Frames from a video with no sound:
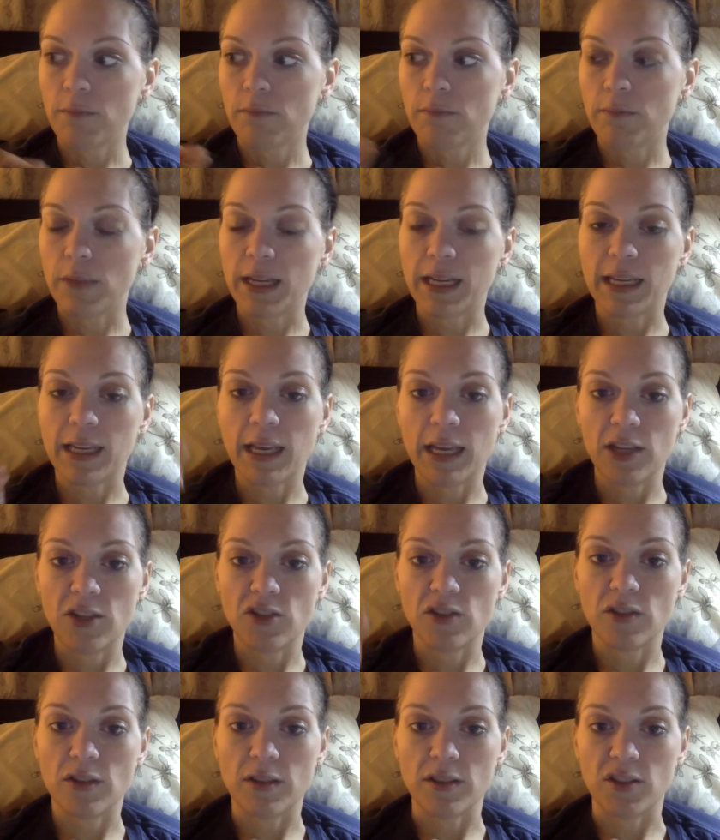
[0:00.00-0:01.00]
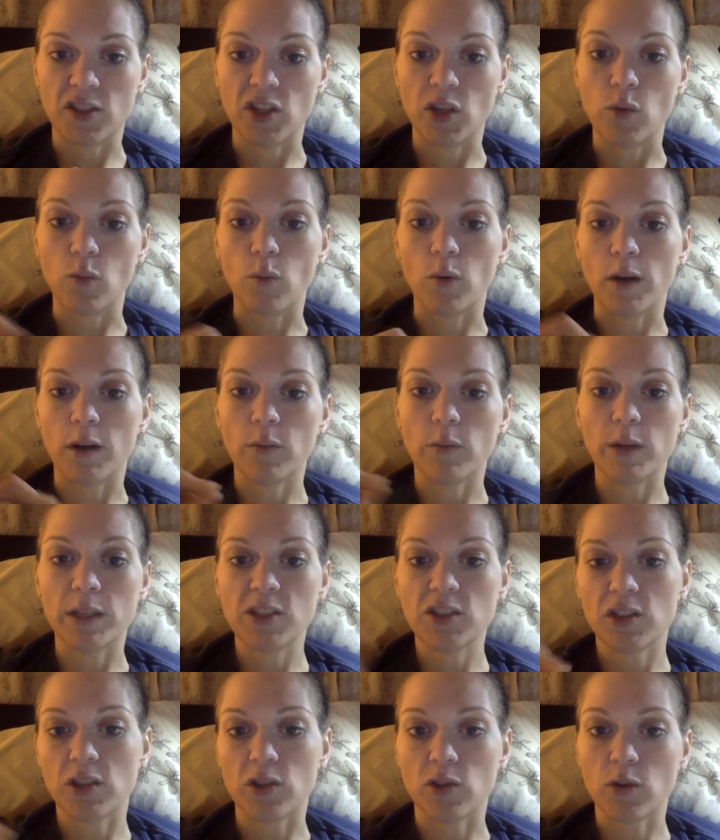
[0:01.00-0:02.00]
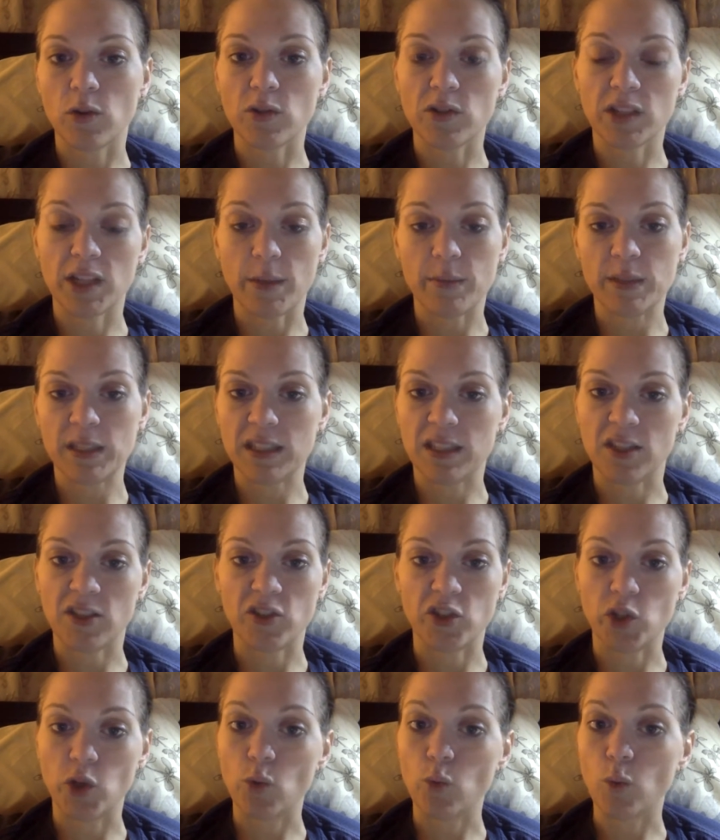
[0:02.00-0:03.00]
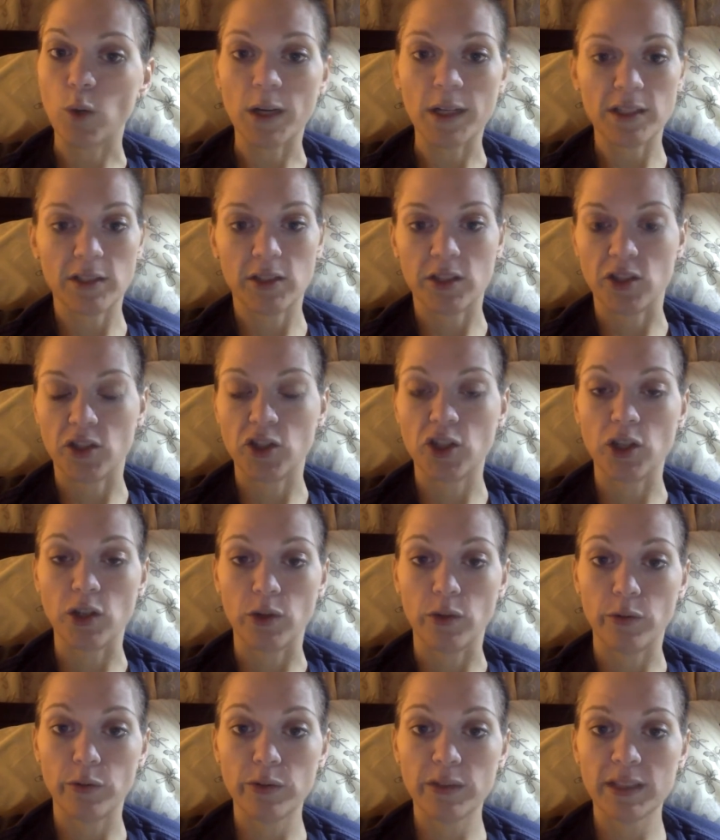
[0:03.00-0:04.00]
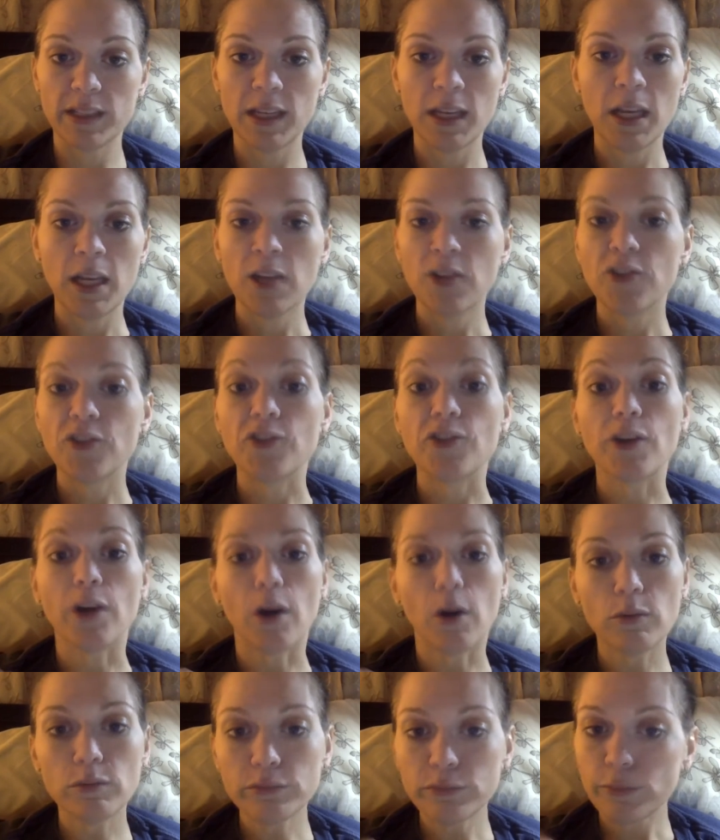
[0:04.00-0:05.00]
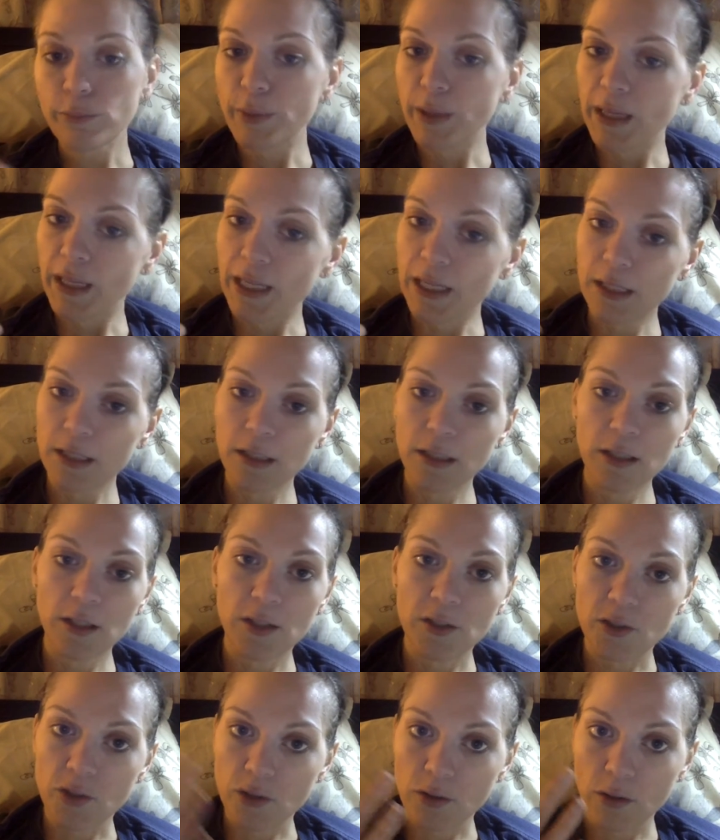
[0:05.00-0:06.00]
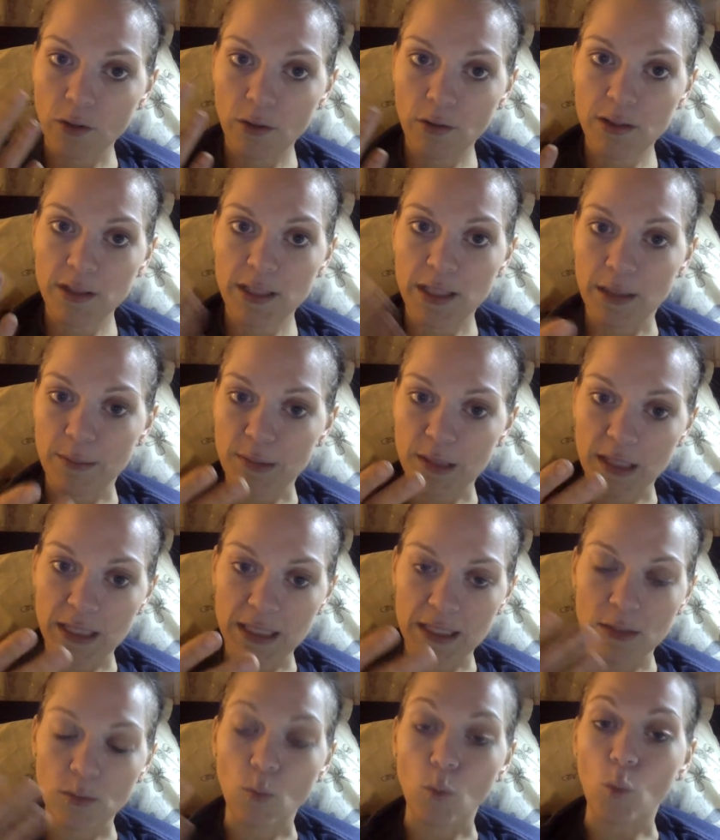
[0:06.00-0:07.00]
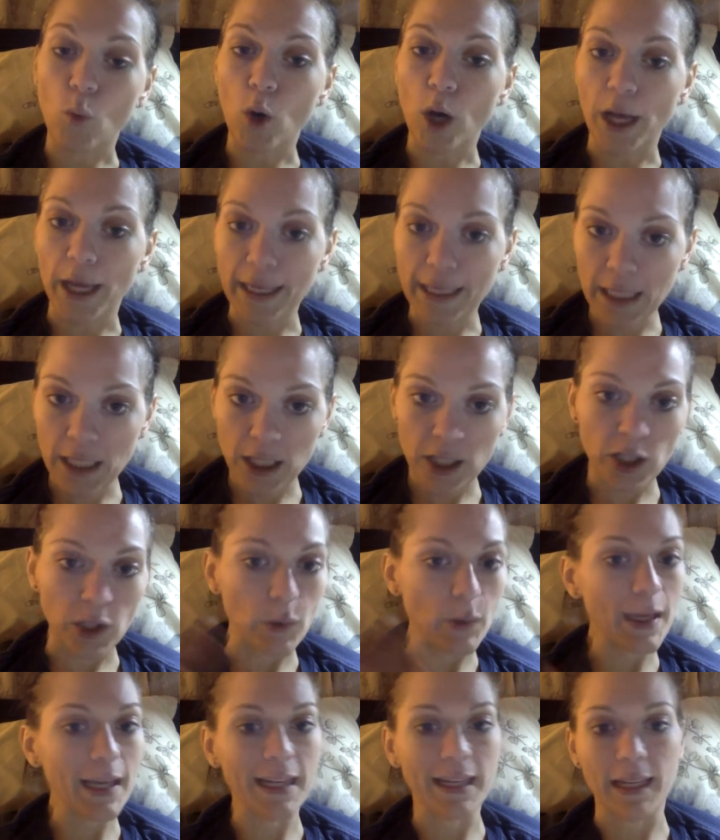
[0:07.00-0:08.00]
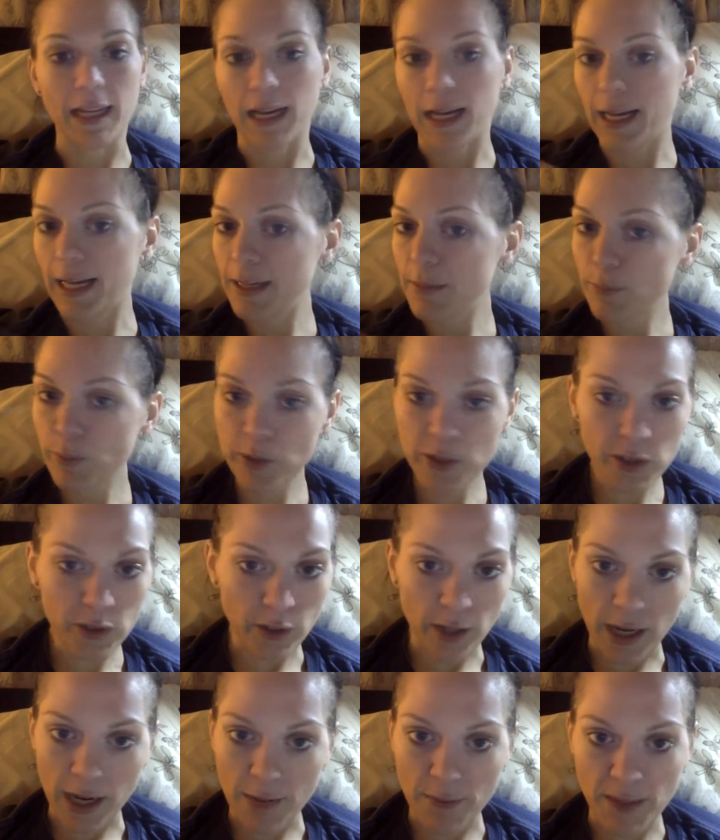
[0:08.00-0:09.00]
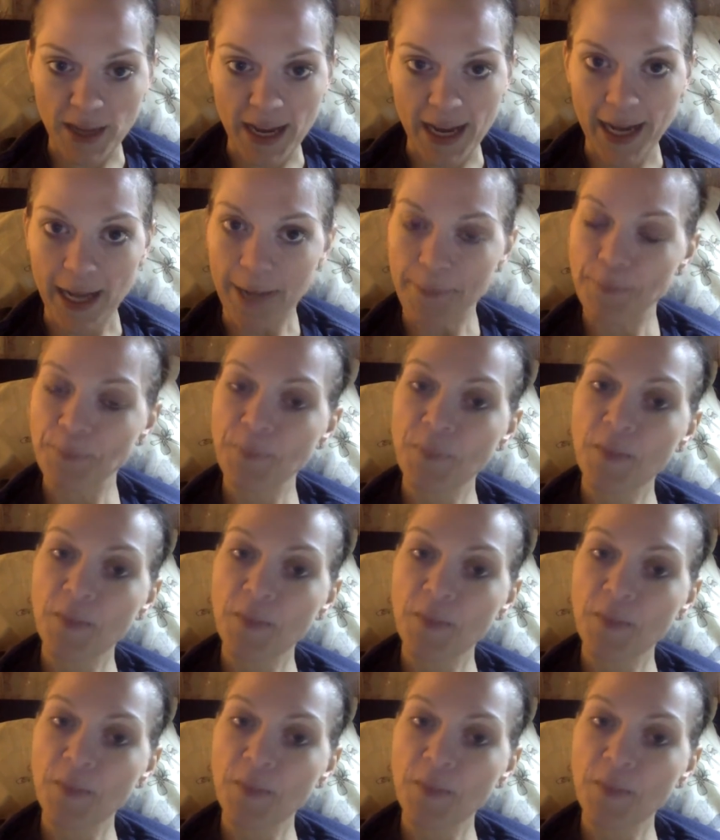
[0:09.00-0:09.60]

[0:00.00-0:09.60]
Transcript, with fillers: medications you want, which controlled substances you want to choose, don't pick control substance one. You cannot prescribe that,